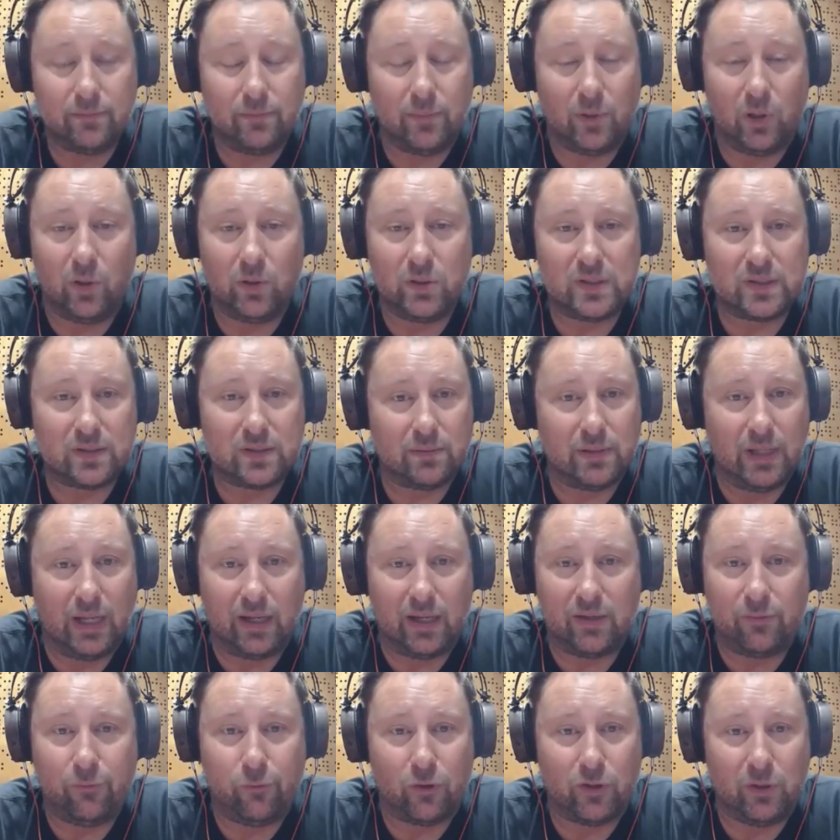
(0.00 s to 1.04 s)
Most,
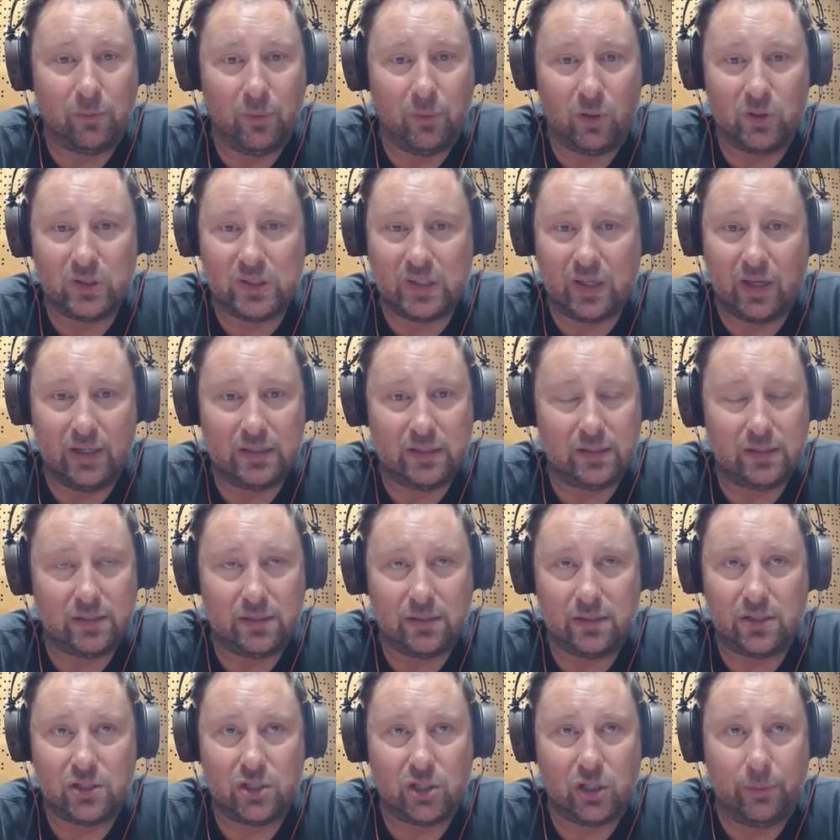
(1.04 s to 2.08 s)
like for the most cases,
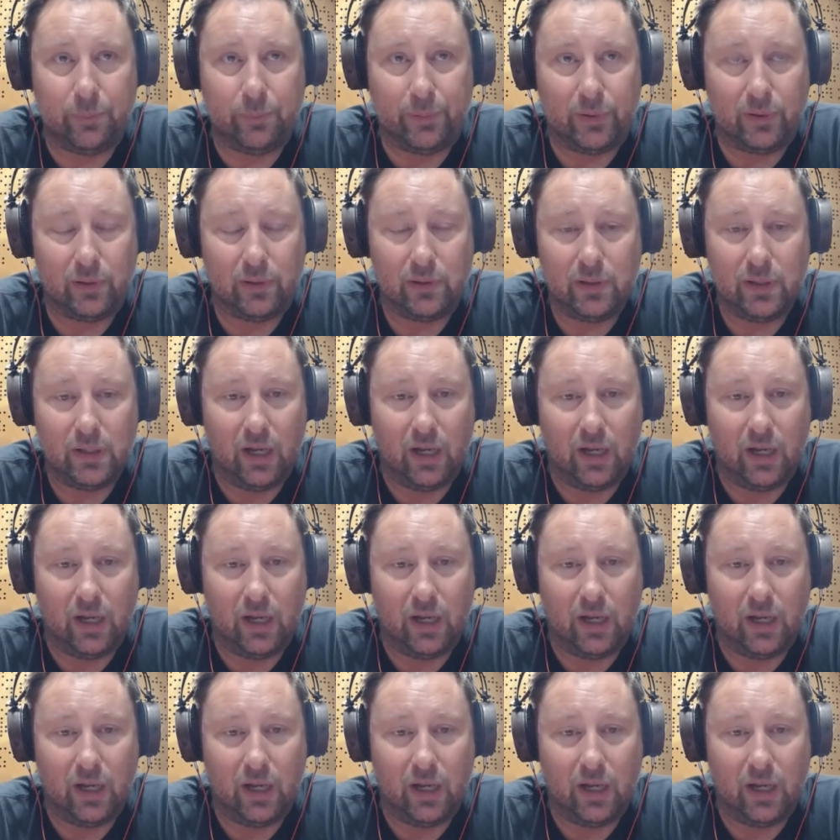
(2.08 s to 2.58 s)
is cheaper.